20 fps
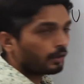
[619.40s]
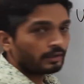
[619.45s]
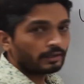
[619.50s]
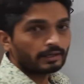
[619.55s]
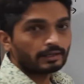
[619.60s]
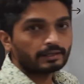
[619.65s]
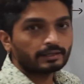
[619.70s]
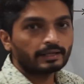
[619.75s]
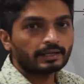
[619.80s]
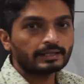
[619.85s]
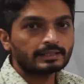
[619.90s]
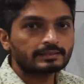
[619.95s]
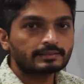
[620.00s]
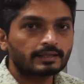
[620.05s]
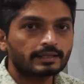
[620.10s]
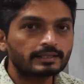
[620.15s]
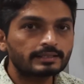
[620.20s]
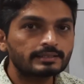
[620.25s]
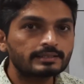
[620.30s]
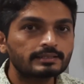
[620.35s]
delta
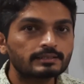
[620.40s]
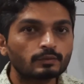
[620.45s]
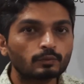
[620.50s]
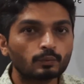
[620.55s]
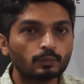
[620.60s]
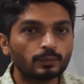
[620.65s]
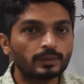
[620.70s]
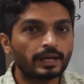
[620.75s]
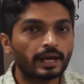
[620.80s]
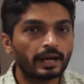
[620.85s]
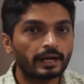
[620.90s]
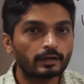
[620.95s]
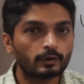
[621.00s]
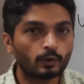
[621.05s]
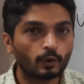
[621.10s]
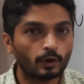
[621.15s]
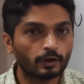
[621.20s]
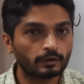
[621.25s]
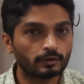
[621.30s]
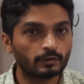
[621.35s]
xi's we had
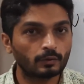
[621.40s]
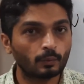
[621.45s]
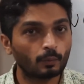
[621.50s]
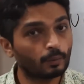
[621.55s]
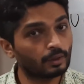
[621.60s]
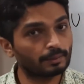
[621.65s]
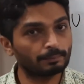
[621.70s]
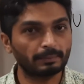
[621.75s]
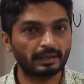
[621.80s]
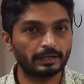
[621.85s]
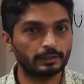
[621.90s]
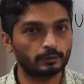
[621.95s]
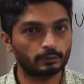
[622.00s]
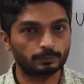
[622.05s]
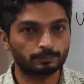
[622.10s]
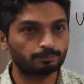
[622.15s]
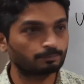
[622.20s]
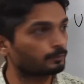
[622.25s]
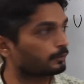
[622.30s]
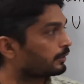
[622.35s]
got 1 by 2,
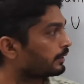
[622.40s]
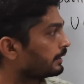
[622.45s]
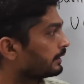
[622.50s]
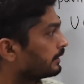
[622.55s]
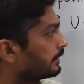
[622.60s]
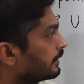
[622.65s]
right?